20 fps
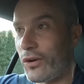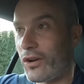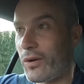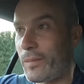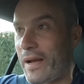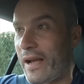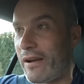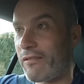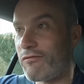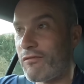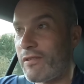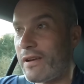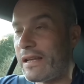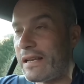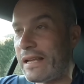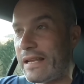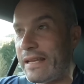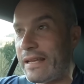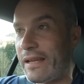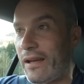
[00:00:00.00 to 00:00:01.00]
about
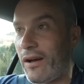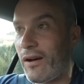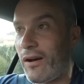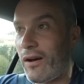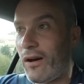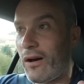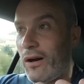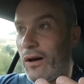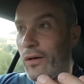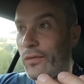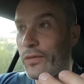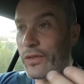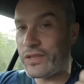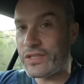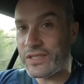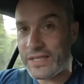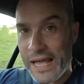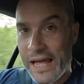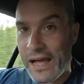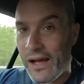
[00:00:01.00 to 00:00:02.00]
really are the
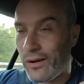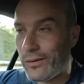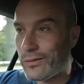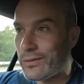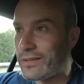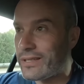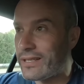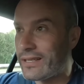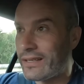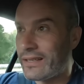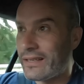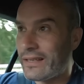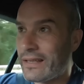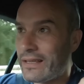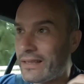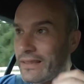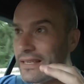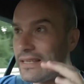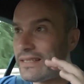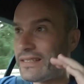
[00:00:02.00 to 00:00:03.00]
sound.
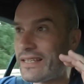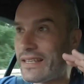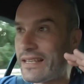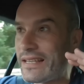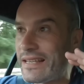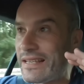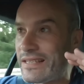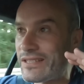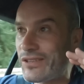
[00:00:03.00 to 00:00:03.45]
This is